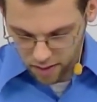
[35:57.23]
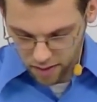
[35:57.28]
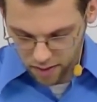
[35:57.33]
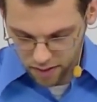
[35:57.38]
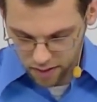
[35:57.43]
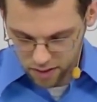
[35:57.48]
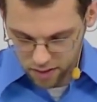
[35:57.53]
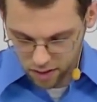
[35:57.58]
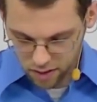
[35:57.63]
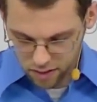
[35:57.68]

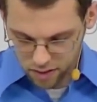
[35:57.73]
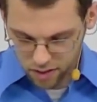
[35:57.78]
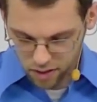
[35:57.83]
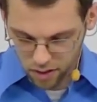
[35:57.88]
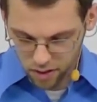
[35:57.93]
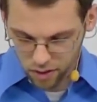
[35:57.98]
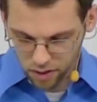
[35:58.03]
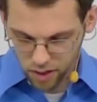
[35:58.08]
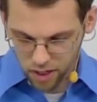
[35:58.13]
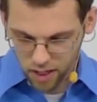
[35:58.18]
There's
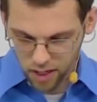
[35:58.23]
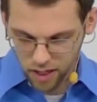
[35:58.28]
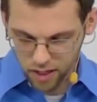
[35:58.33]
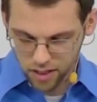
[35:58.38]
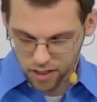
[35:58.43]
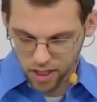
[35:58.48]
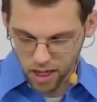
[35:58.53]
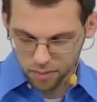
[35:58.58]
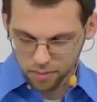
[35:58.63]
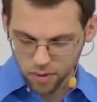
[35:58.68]
also
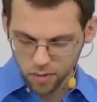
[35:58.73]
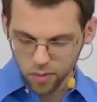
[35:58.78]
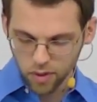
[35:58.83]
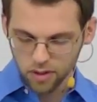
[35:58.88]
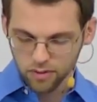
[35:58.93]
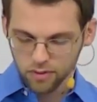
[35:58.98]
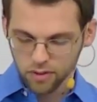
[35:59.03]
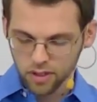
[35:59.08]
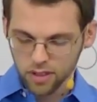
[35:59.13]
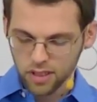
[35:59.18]
in chapter
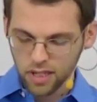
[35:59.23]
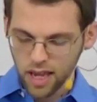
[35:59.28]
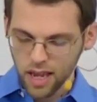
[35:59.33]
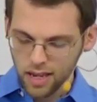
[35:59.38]
1, verse